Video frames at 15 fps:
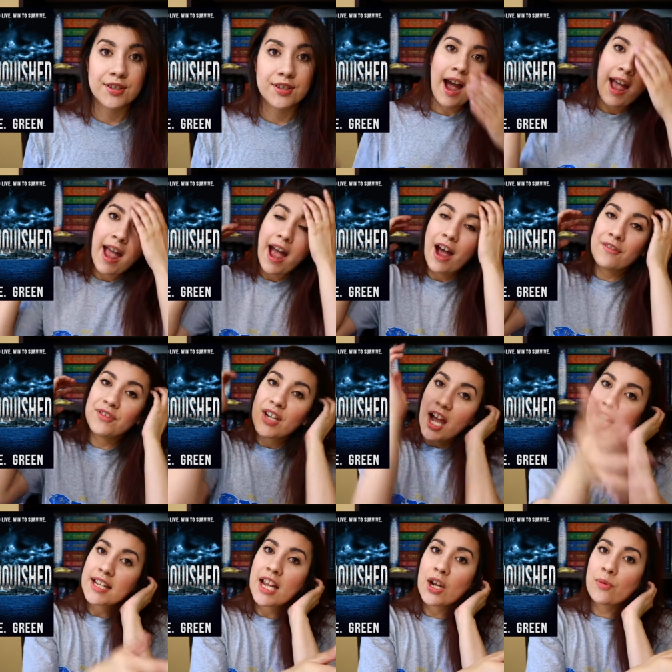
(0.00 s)
I have
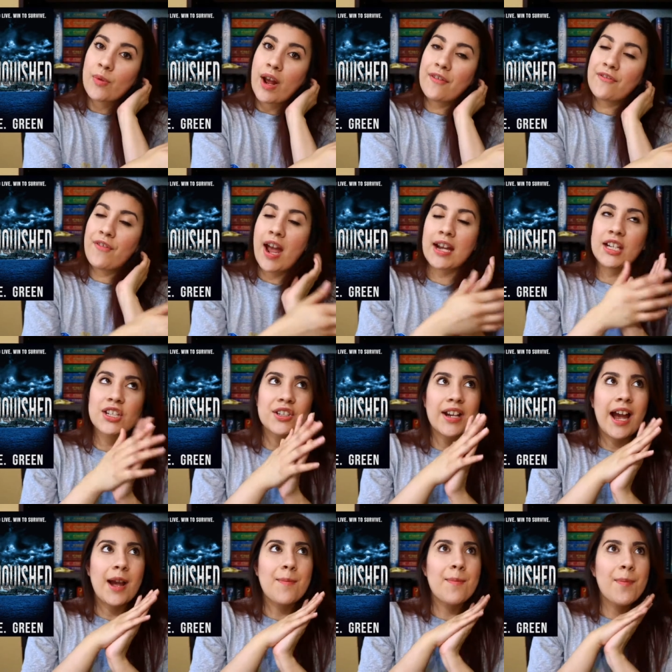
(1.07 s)
not yet read *Vanished*.
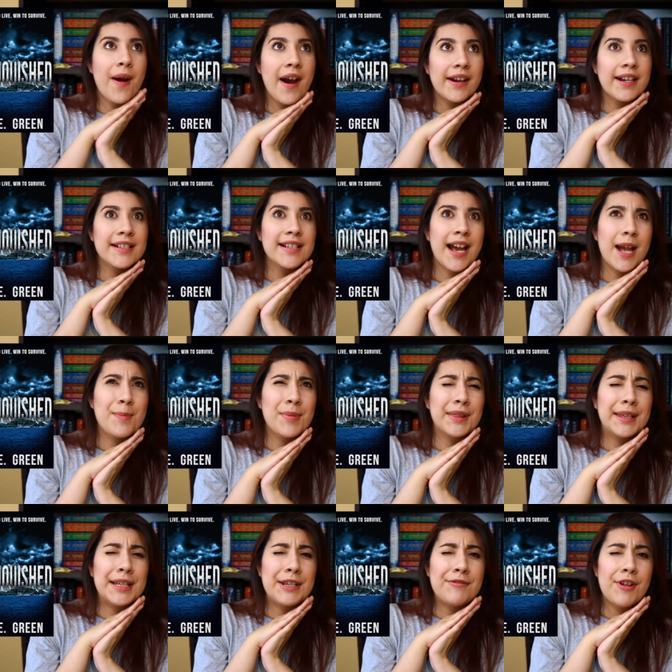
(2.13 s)
I bought it, I
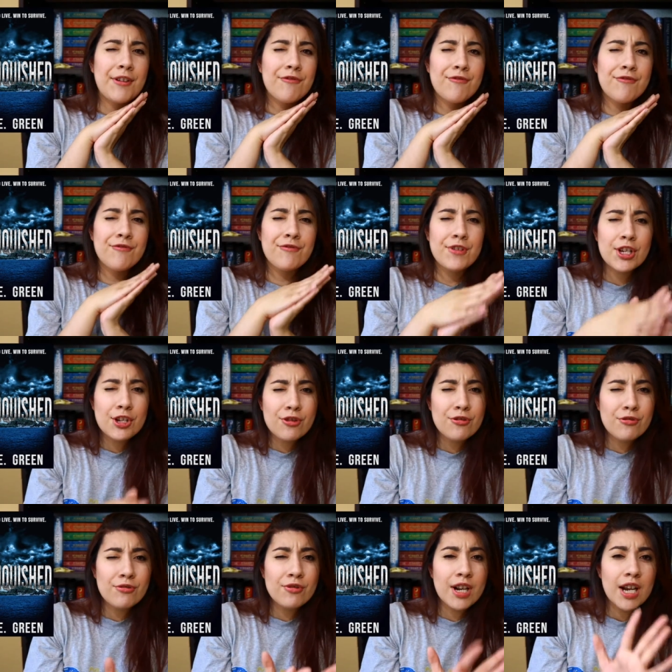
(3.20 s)
believe, a
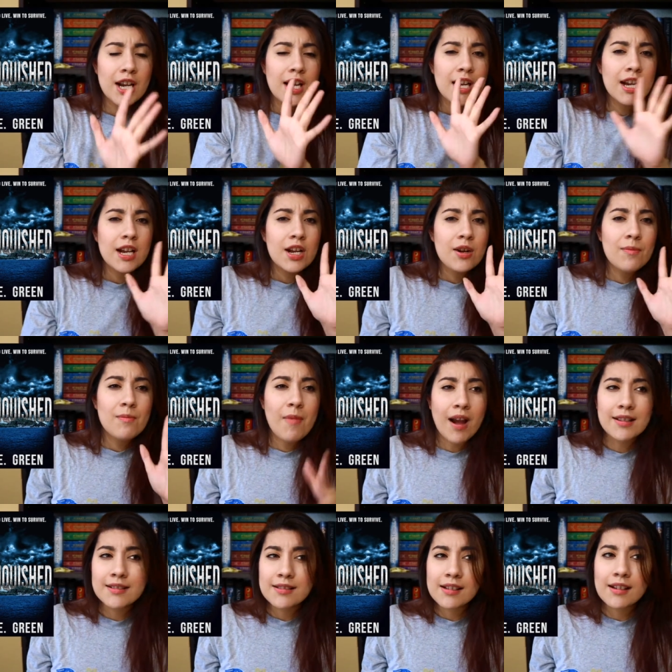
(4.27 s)
few
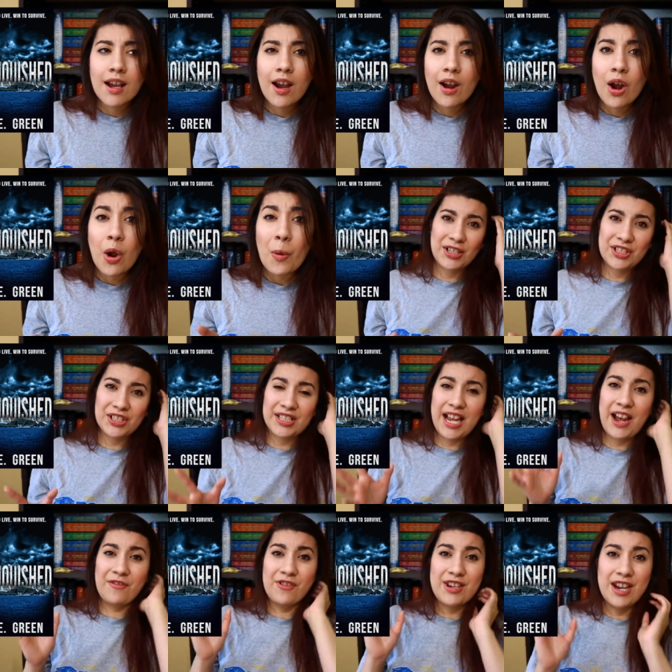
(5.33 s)
months ago. I just
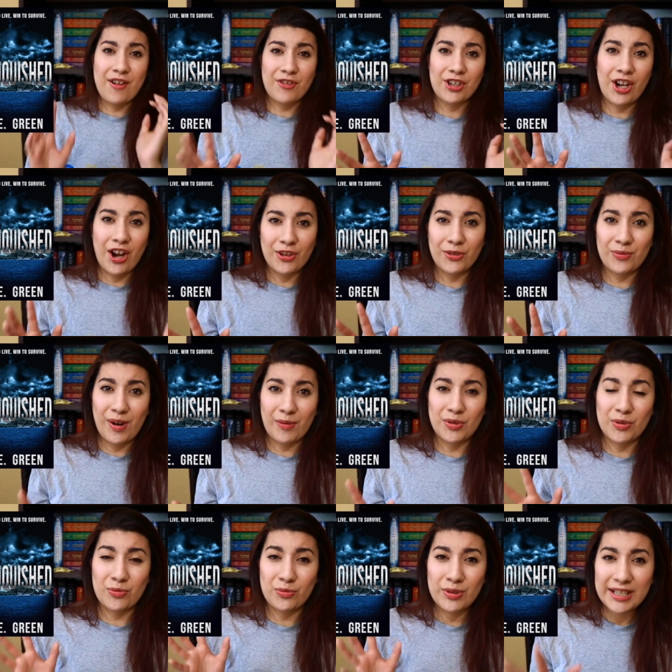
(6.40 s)
have never gotten around
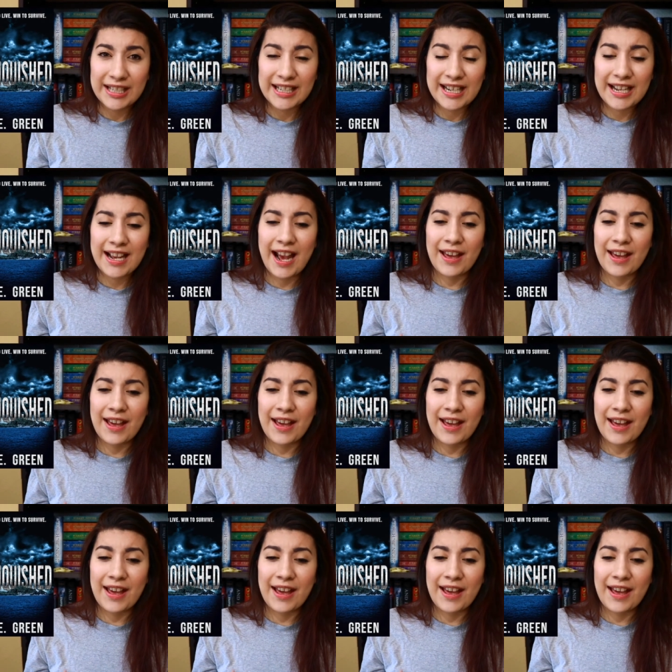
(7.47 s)
to reading it.